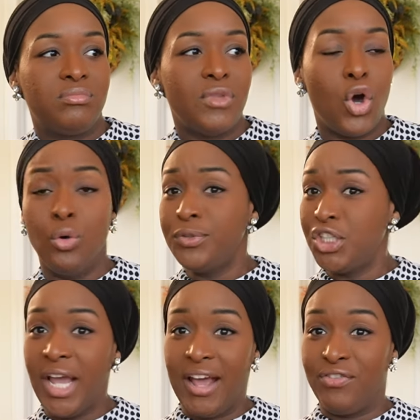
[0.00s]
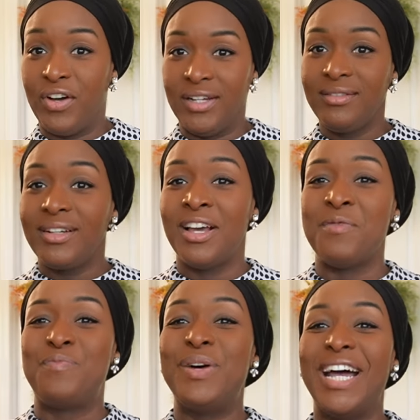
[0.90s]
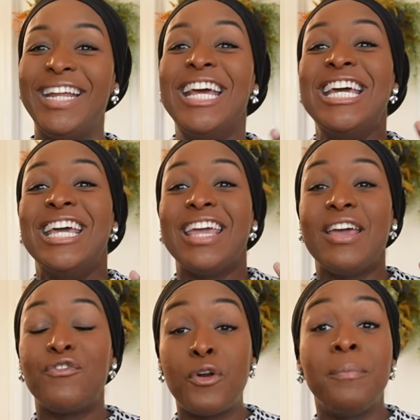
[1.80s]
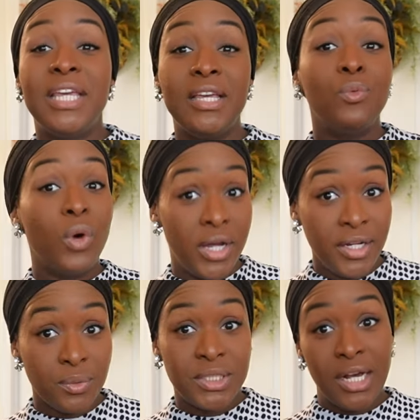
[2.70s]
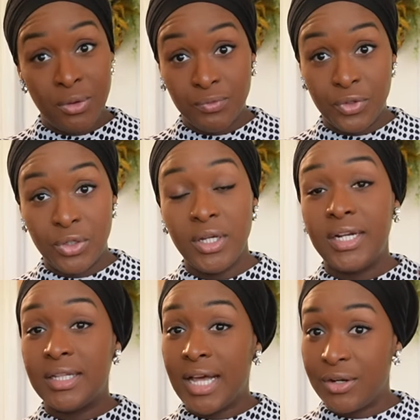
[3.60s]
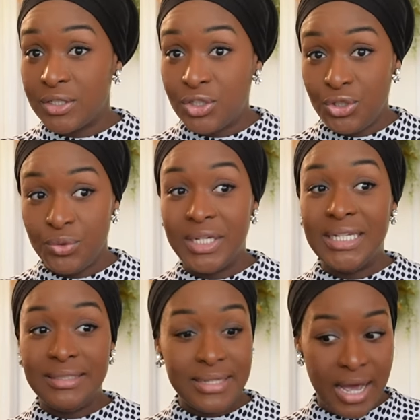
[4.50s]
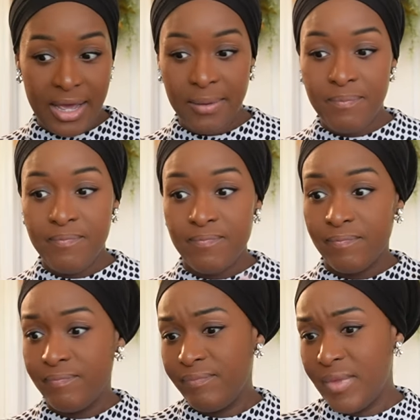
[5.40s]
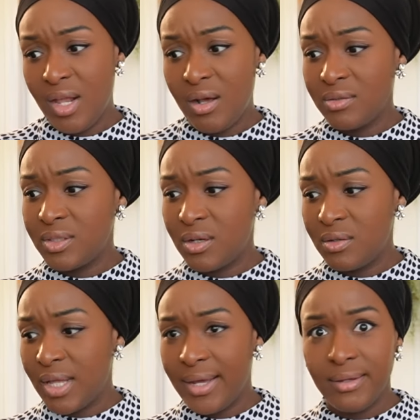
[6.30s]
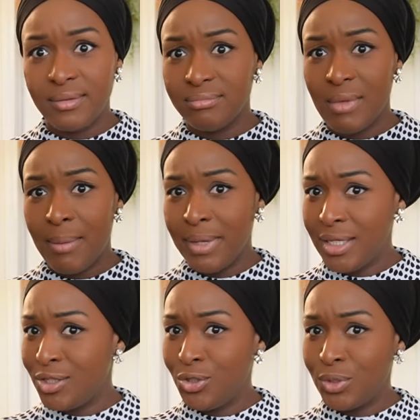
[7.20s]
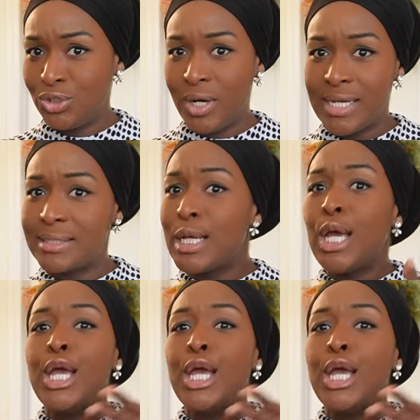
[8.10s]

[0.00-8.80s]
hope she had fun, but for me, one, it was helpful. It allowed us to do it in time. And also, like, I'm making you a dress.